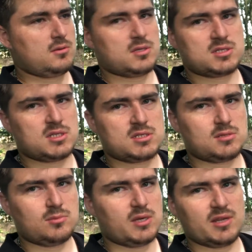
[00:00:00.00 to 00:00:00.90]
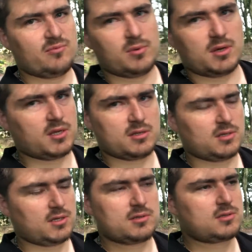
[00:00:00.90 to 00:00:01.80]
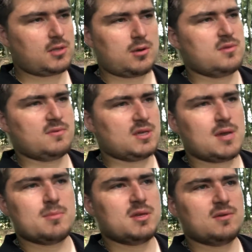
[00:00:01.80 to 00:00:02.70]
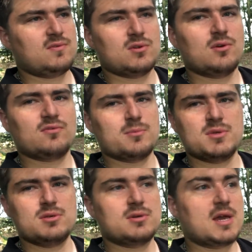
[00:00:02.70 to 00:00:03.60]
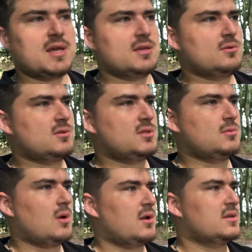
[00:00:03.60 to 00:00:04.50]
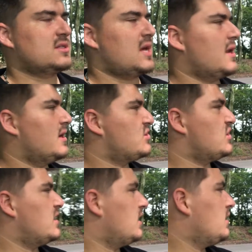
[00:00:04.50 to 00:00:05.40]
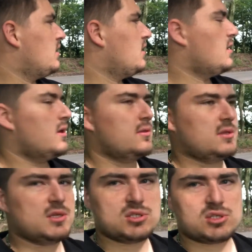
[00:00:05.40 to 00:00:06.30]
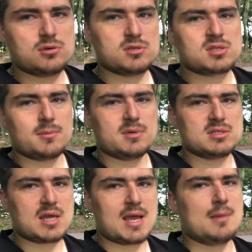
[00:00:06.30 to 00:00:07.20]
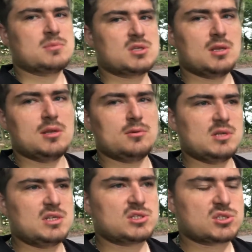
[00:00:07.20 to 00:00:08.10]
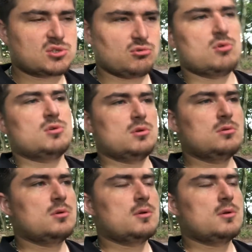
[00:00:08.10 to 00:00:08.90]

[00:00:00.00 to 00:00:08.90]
the system we live by, like, don't even get me. If you're not from the UK, you won't understand unless you're here. The insurance companies absolutely screw you.